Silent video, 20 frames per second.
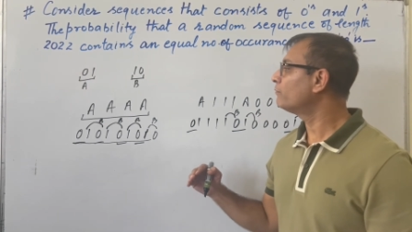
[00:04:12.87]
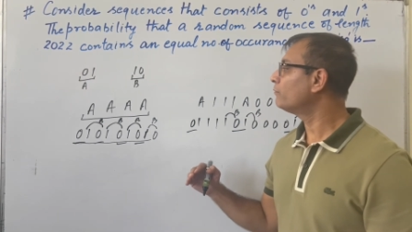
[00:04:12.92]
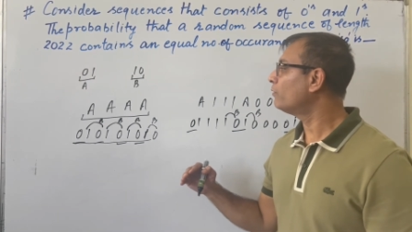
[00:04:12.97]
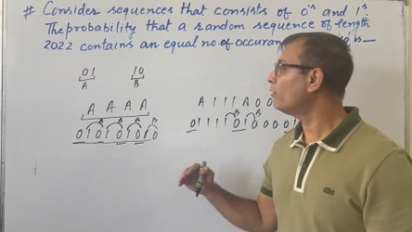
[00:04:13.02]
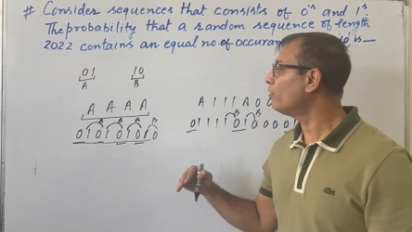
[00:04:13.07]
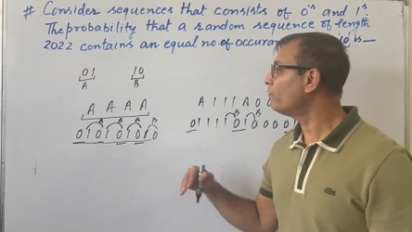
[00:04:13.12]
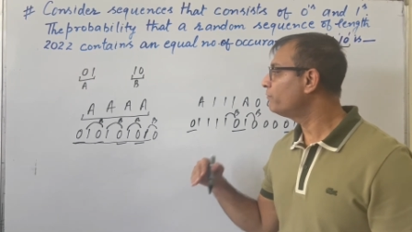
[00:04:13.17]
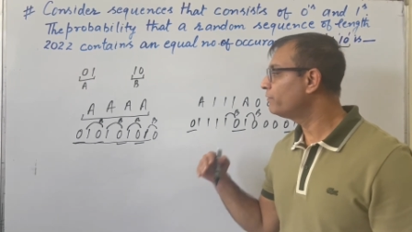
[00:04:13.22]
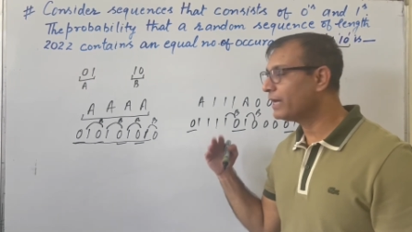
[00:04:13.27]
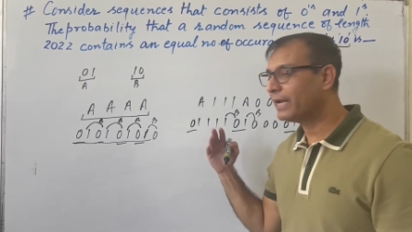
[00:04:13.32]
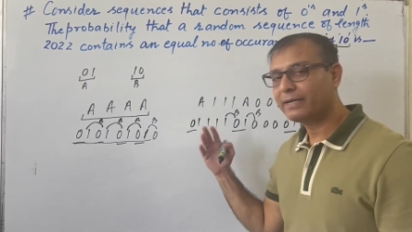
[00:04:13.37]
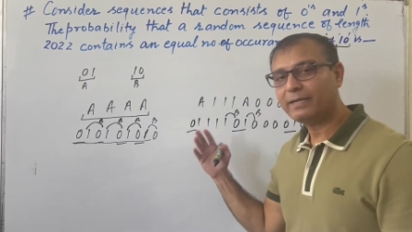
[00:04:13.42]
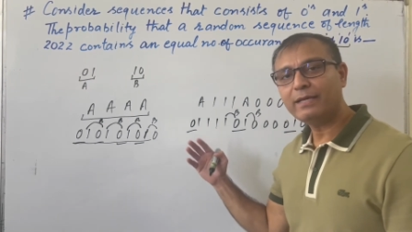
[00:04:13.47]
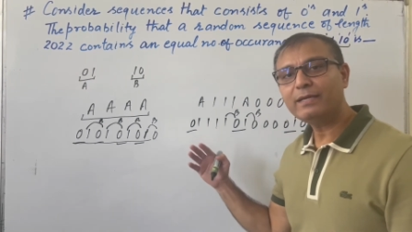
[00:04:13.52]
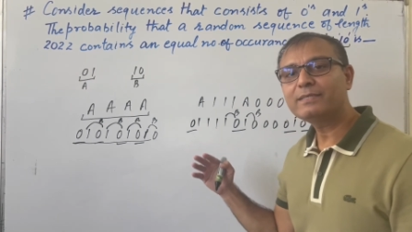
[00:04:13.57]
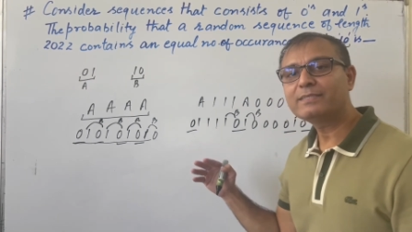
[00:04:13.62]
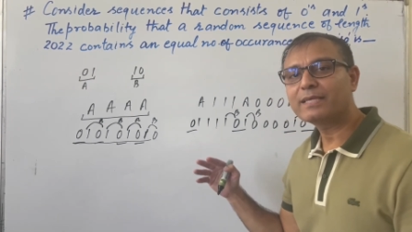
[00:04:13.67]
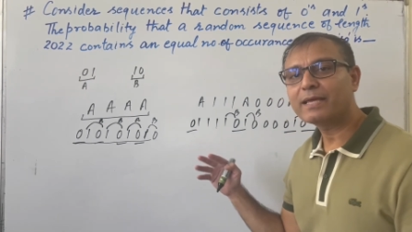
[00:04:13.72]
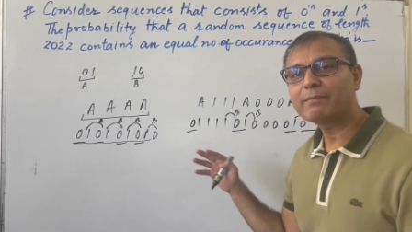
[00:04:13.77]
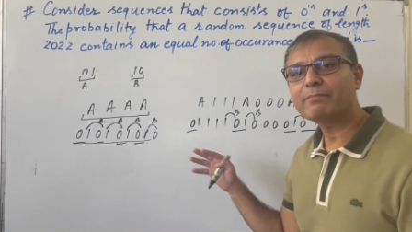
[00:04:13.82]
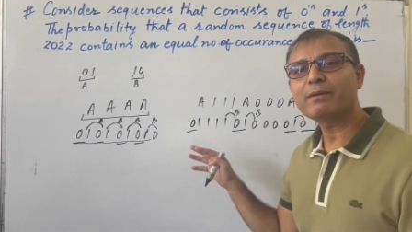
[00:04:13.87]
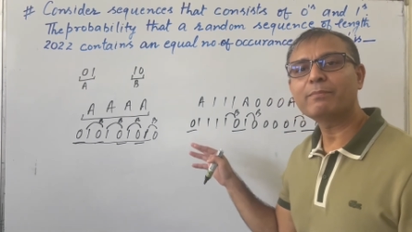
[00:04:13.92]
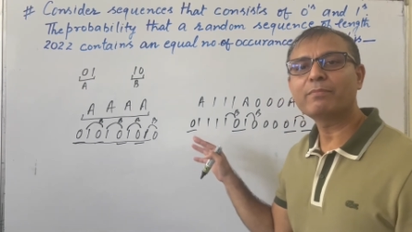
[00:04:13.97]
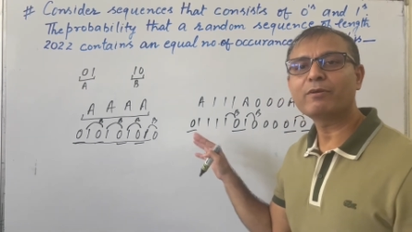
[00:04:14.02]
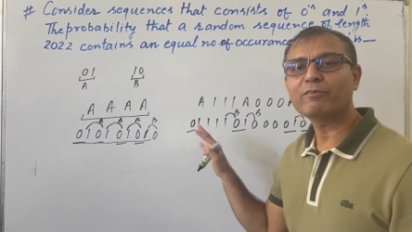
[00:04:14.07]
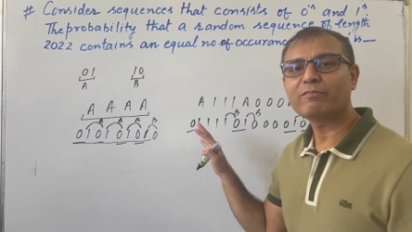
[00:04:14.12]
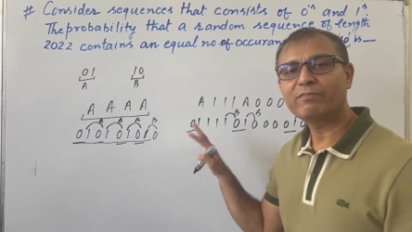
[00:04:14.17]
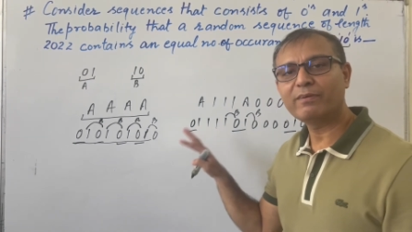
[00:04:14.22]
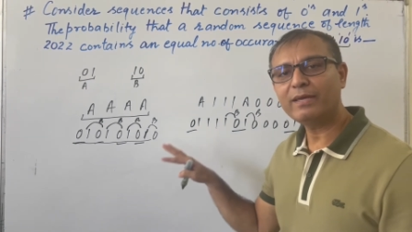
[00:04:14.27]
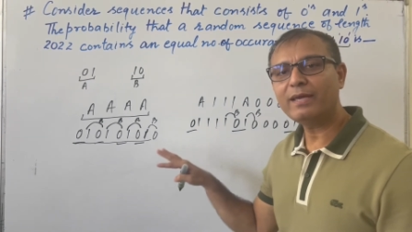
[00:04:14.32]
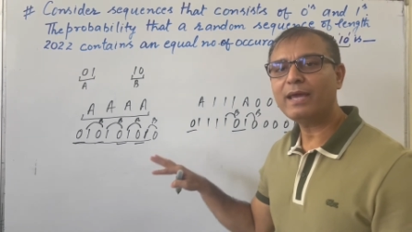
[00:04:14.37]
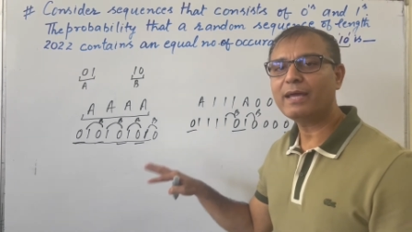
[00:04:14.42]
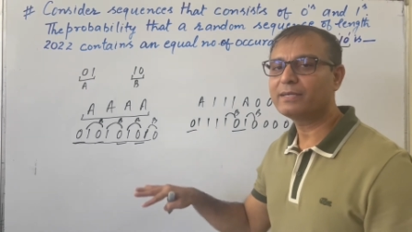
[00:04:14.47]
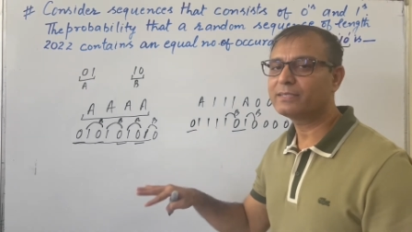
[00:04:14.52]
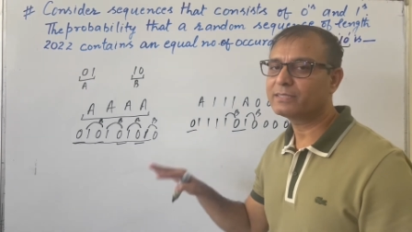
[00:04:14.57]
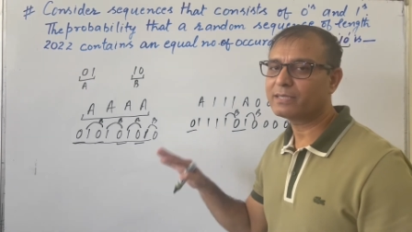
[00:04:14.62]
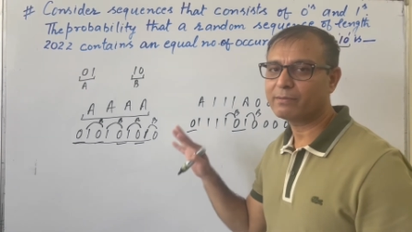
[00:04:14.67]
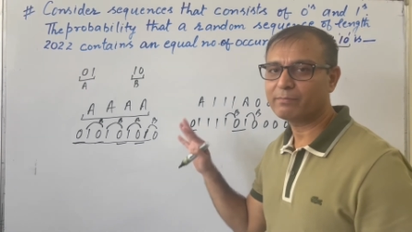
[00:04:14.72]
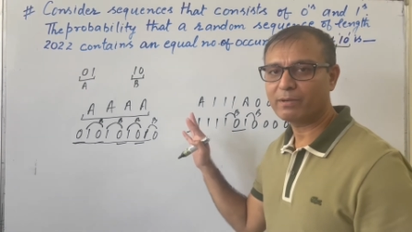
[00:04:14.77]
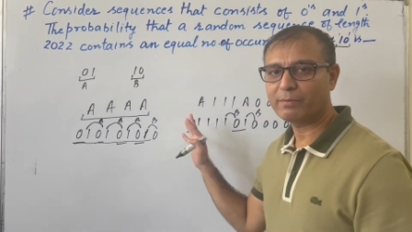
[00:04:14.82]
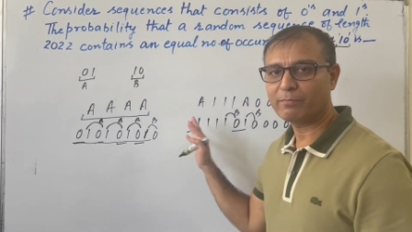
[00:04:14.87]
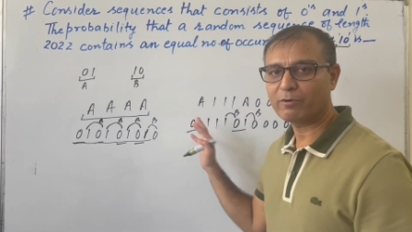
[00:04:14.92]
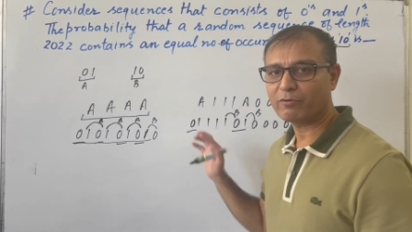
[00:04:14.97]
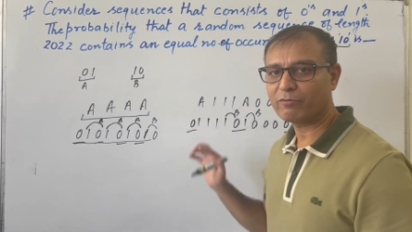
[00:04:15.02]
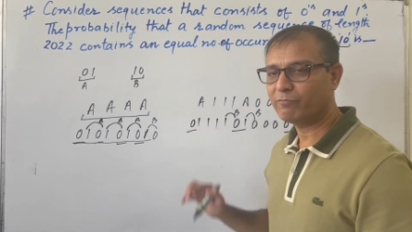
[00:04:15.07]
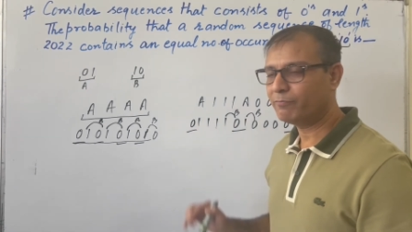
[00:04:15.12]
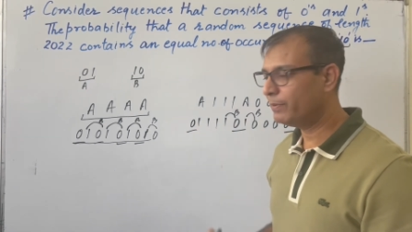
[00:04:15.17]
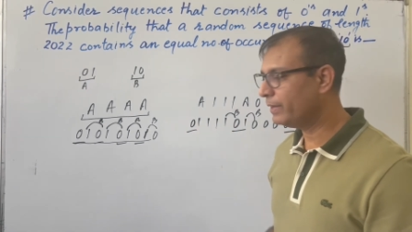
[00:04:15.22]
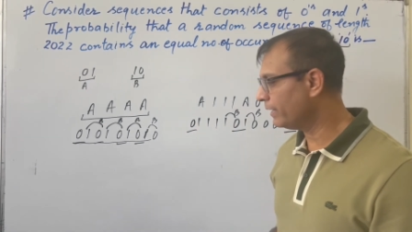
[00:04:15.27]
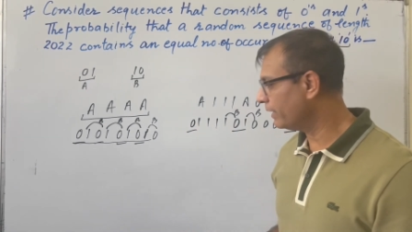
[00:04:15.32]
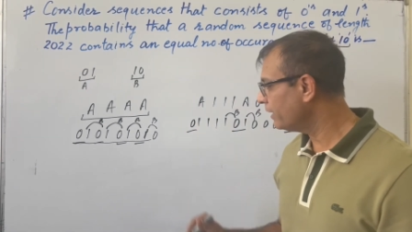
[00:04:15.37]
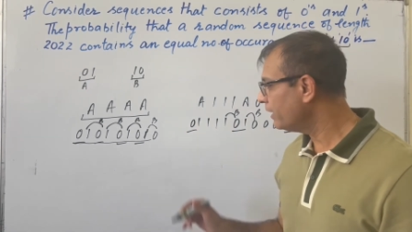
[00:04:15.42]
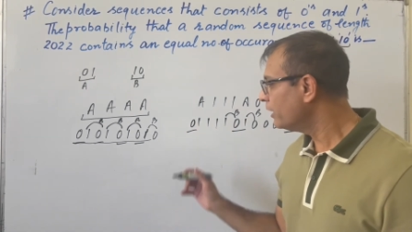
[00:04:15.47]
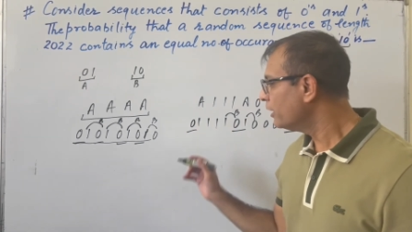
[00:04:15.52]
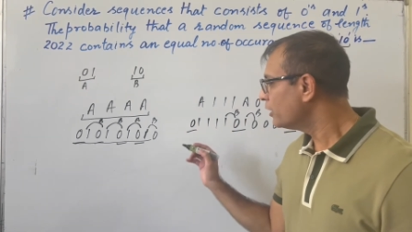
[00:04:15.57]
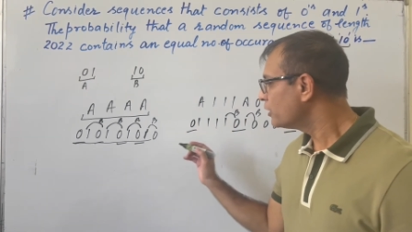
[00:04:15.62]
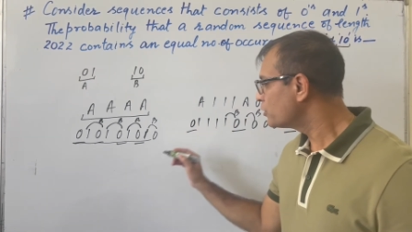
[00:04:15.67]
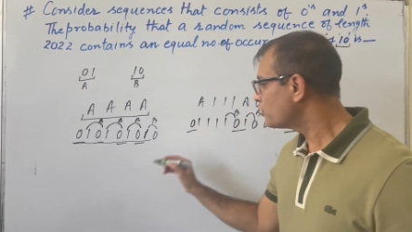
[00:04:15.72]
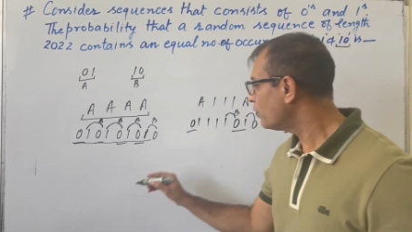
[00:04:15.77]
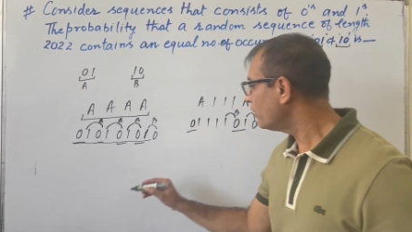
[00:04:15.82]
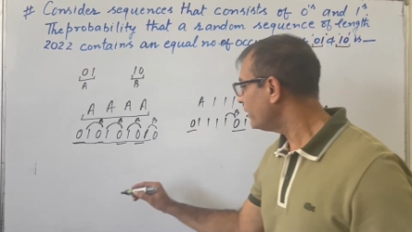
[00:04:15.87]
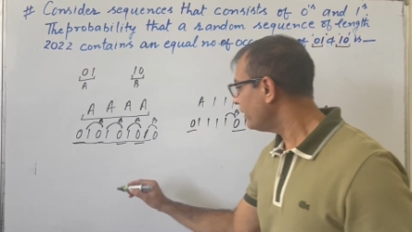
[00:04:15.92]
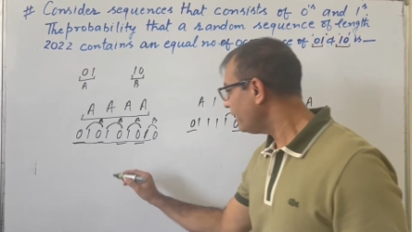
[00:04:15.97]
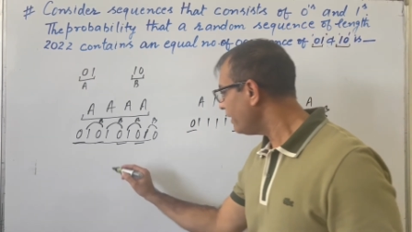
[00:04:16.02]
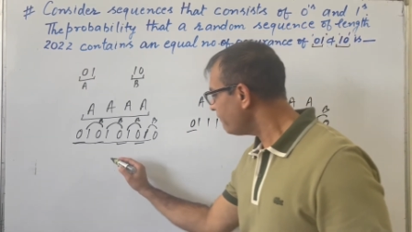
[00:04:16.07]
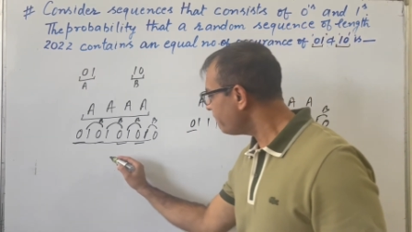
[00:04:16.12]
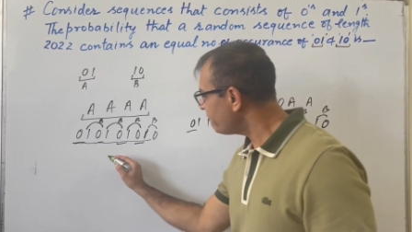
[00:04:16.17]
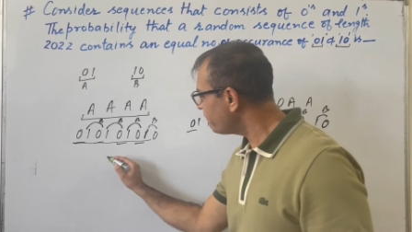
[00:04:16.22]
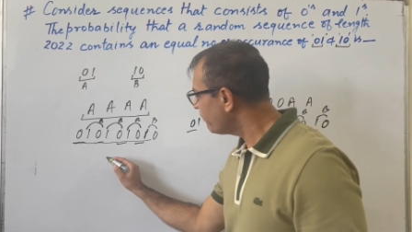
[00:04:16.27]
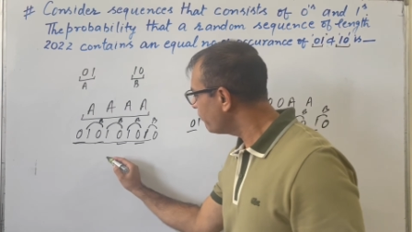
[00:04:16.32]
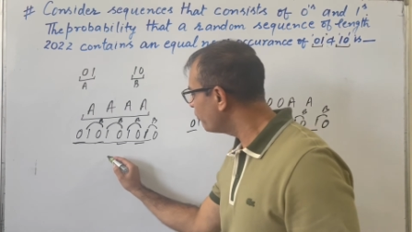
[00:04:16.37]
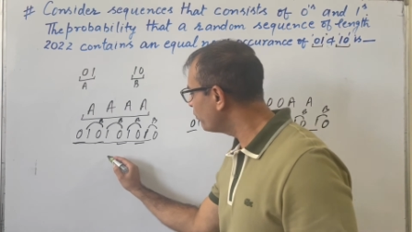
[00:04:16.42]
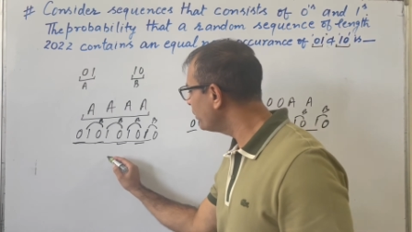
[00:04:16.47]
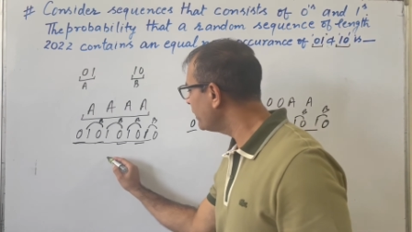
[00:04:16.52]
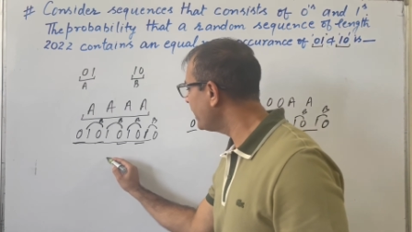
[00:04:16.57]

of getting same number of A and same number of B? So if we